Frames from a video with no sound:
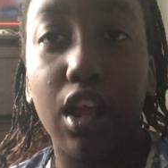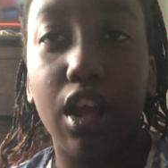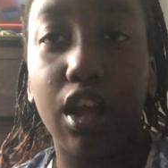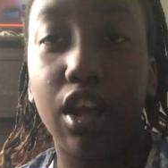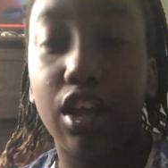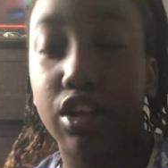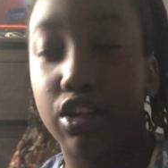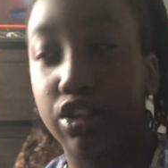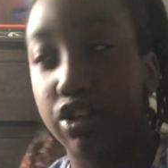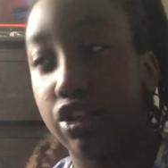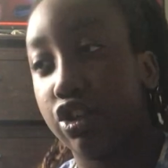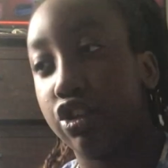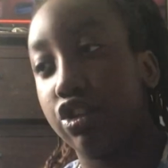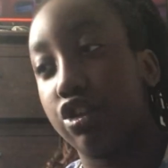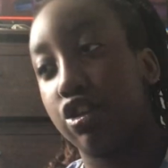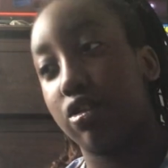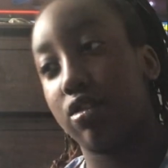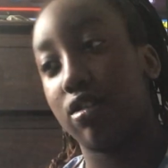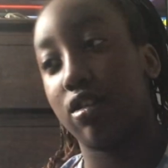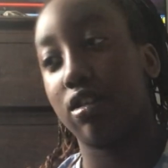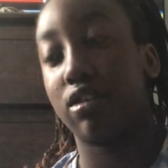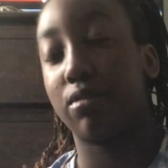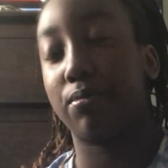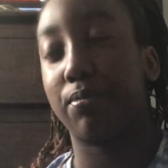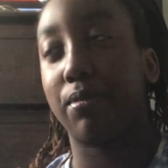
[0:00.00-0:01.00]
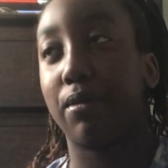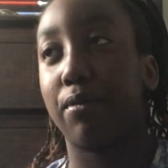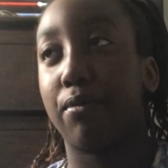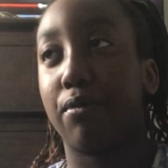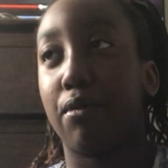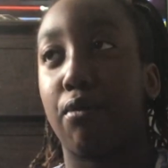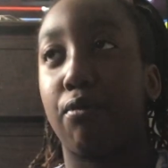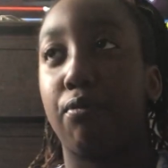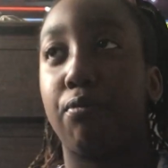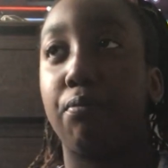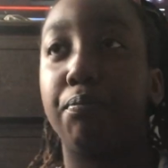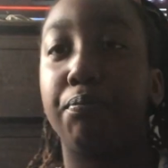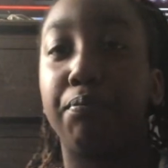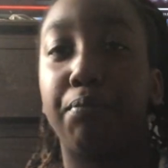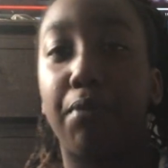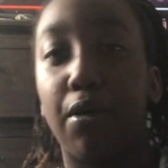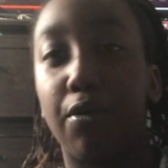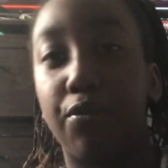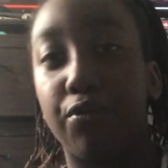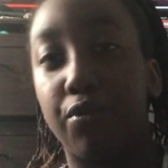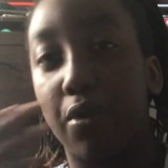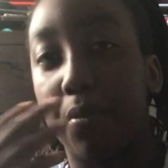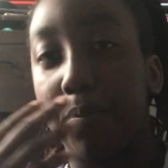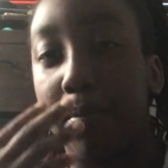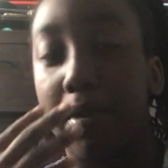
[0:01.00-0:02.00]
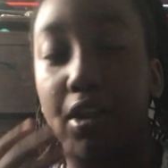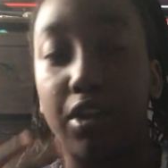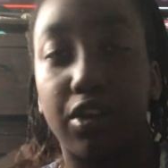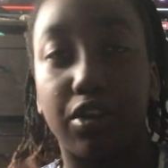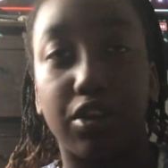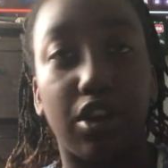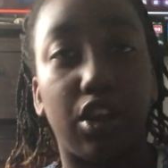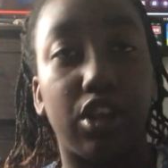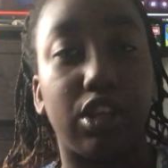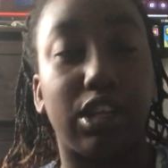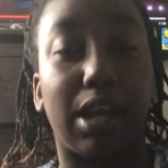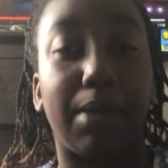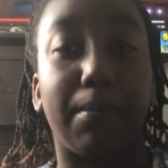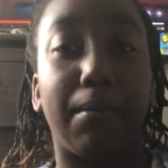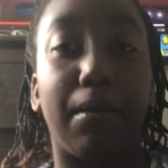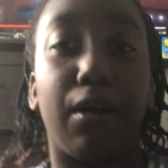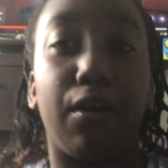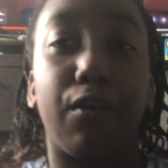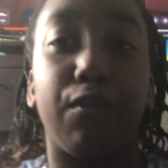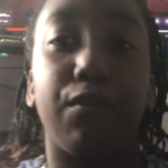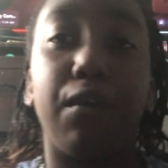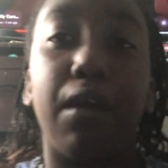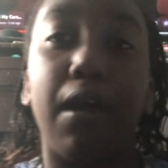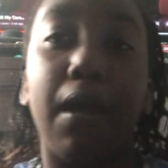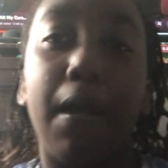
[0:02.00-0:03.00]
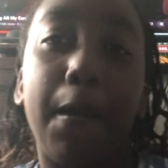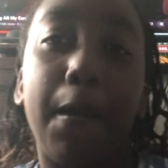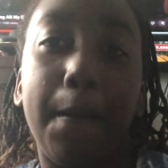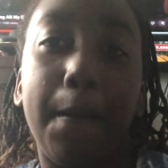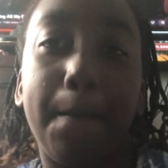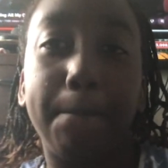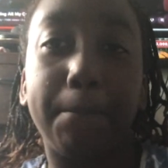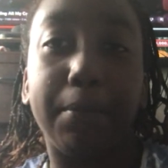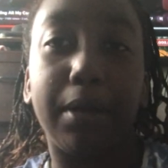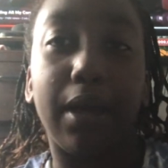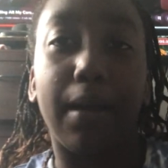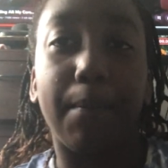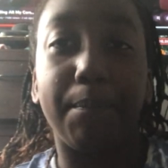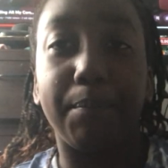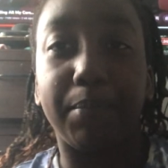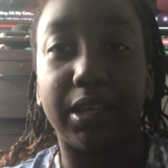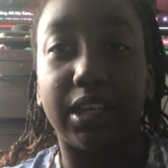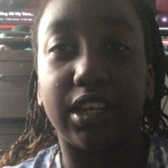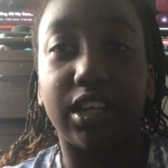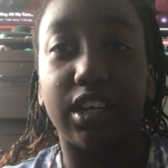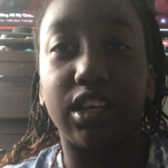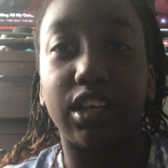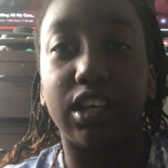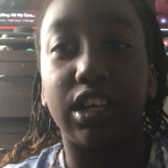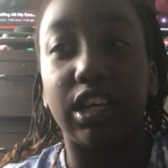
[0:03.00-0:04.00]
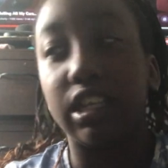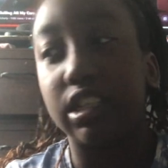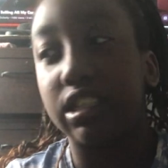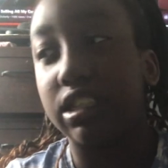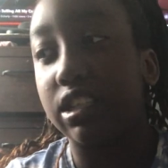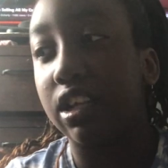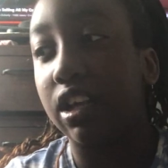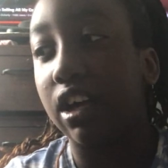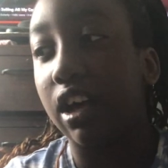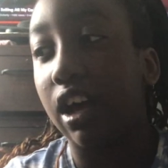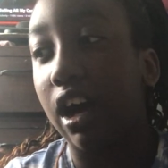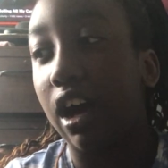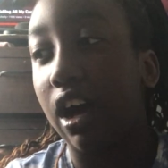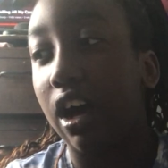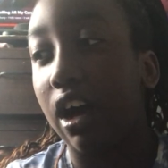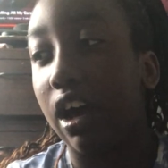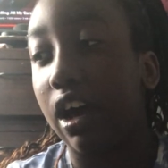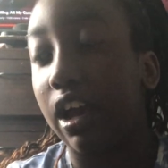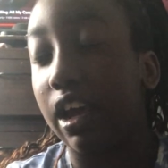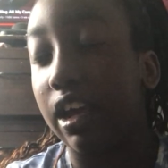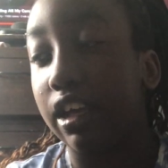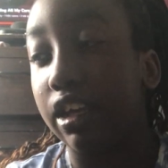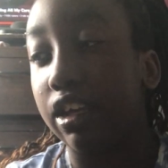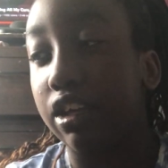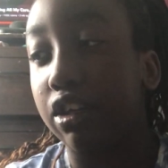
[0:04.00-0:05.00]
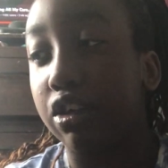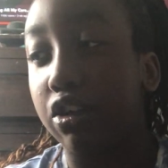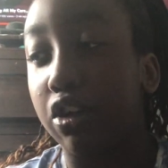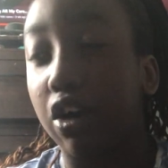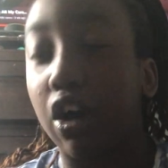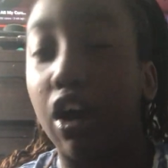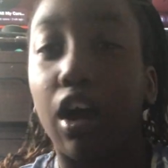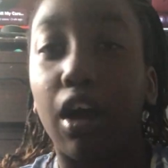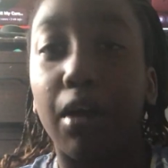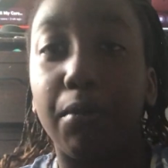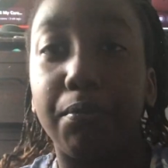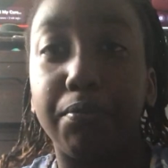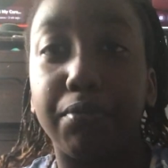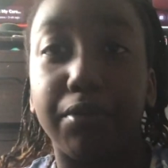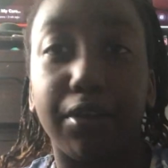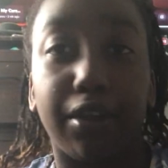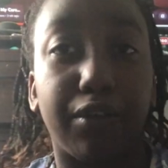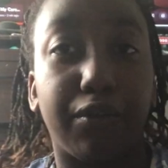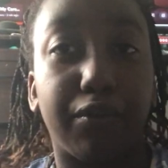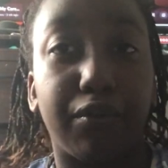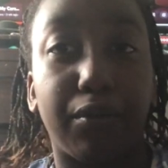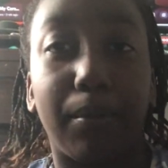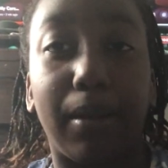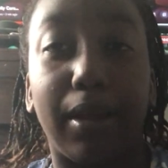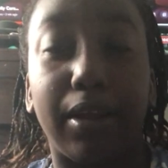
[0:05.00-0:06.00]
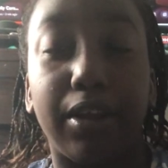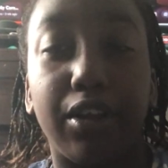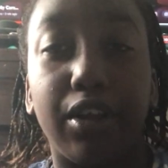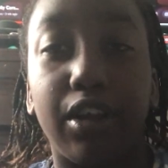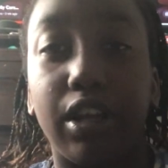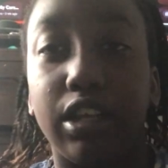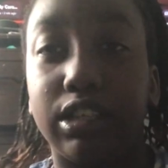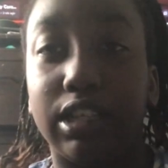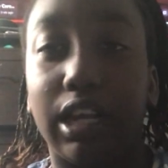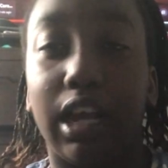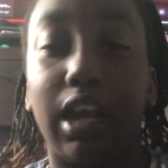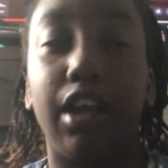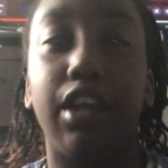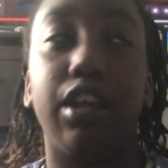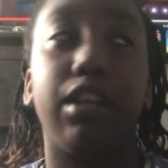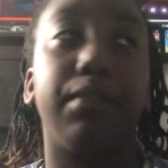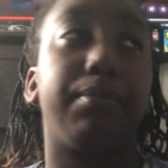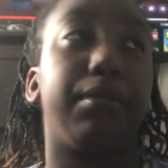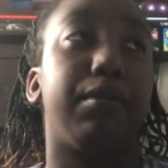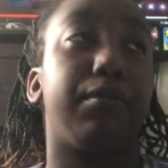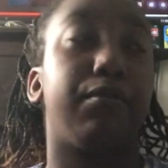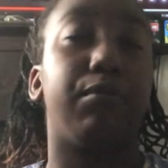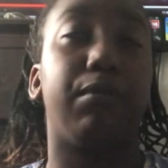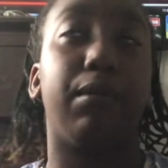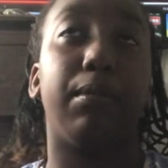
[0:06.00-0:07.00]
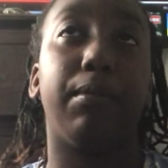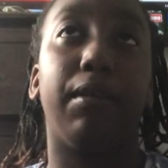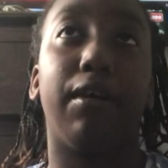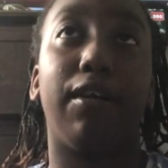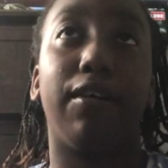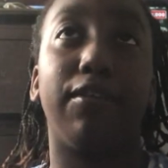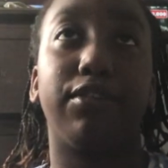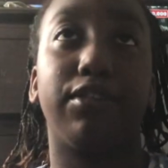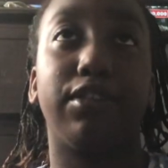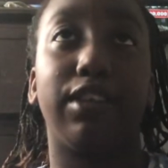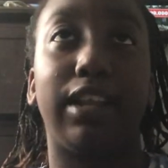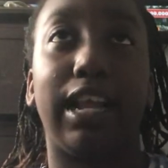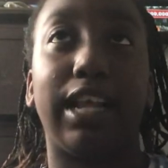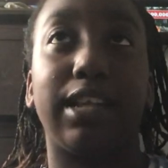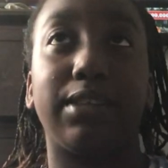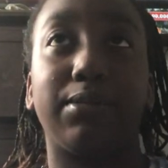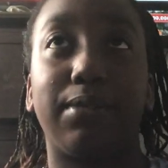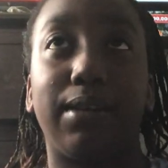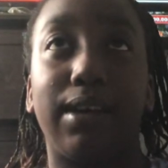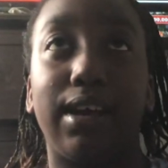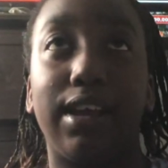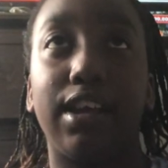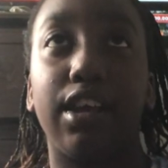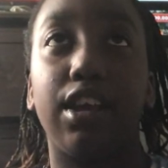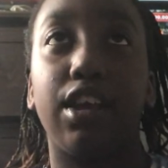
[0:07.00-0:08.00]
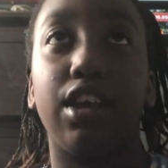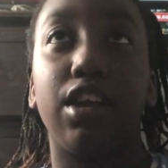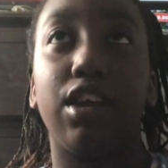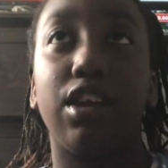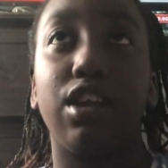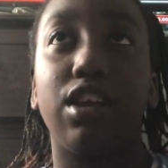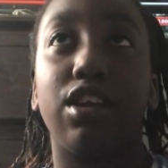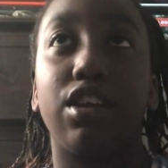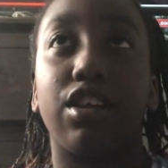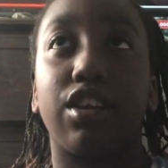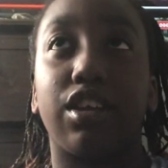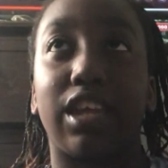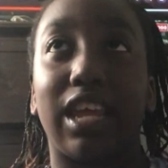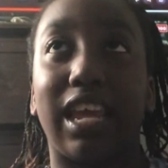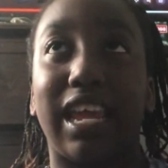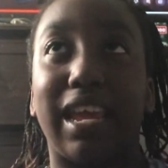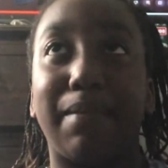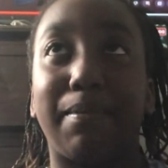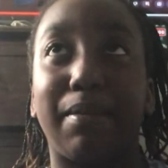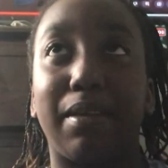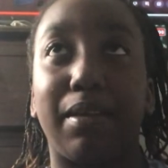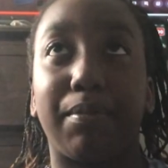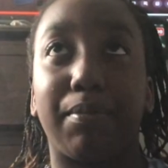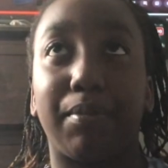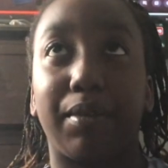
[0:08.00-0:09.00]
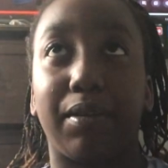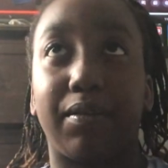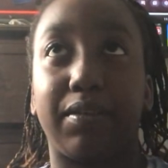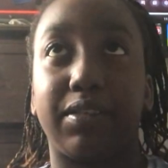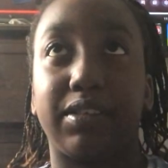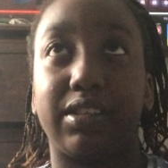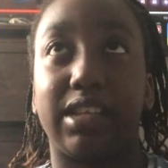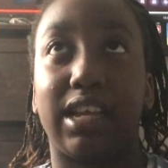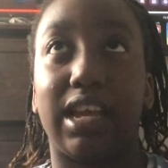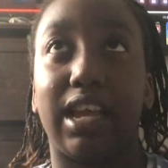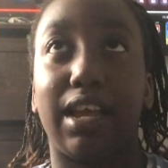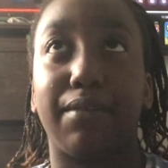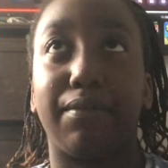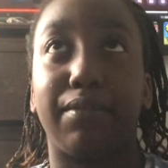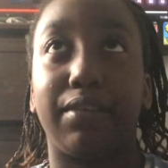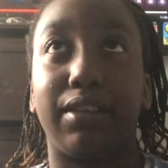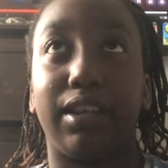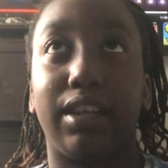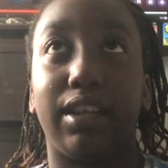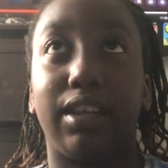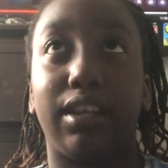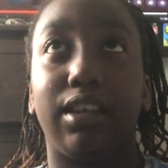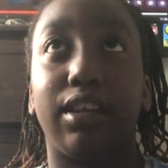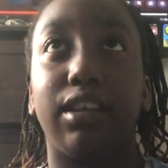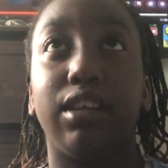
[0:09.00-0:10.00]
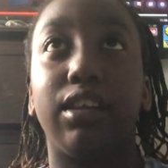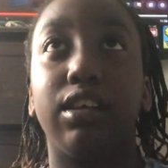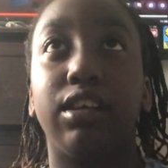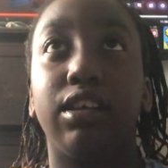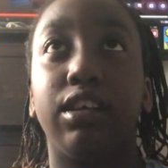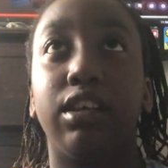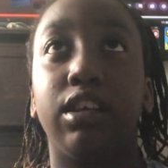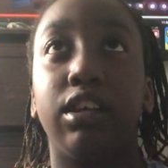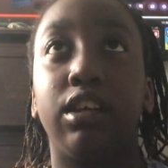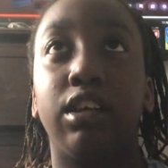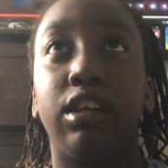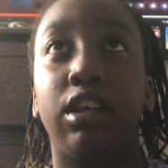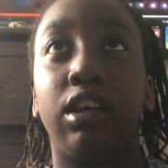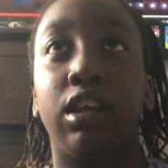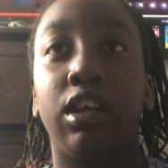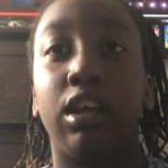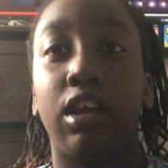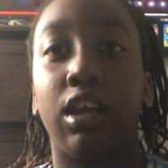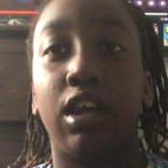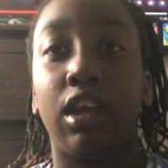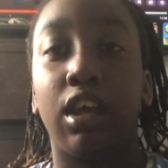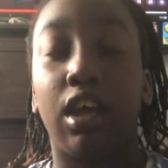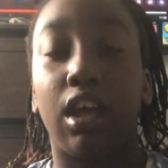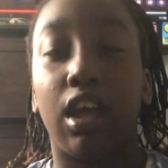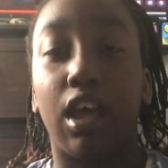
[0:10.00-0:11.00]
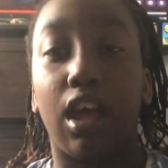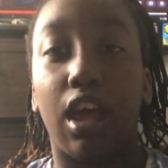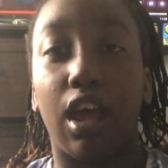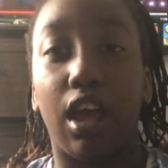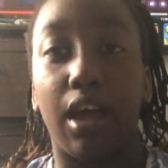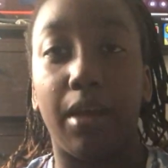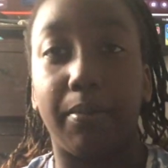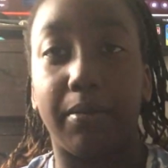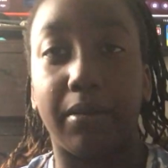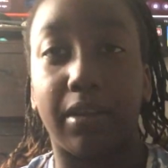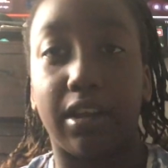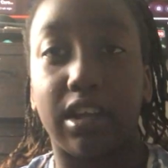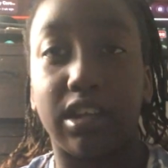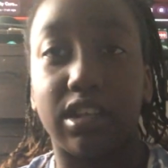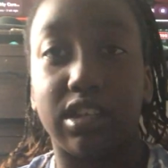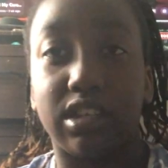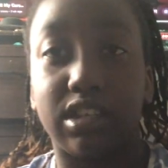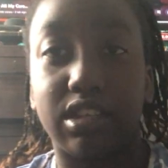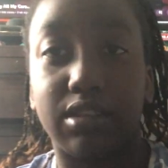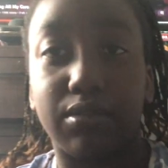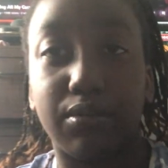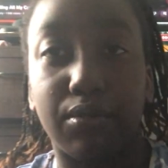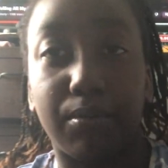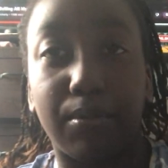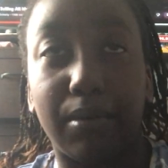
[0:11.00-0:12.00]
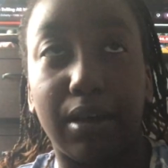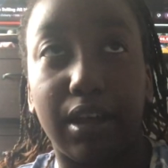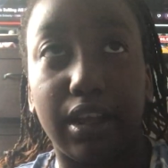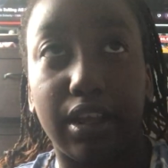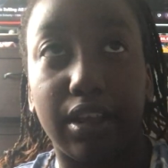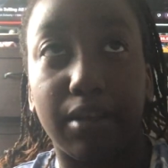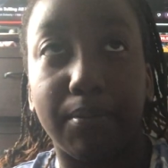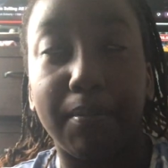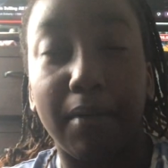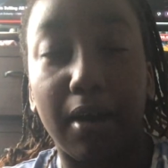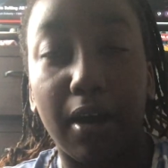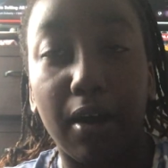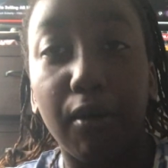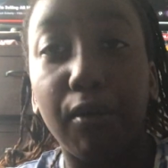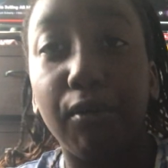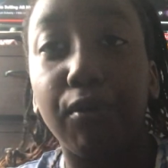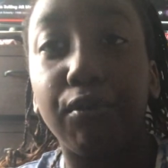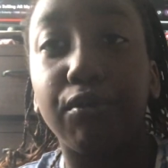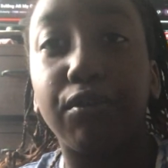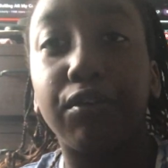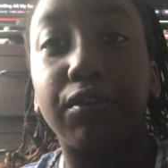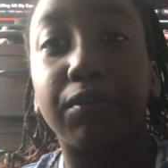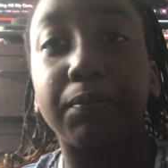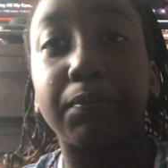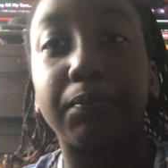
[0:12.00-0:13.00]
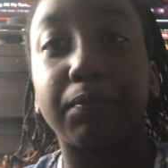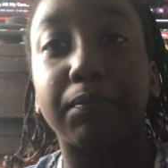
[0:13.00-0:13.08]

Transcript: Because literally supposed to be with both your nose and mouth but because I can't breathe from my nose, I breathe from my mouth, so that's why you hear me breathing so heavily uh, because it's from my mouth.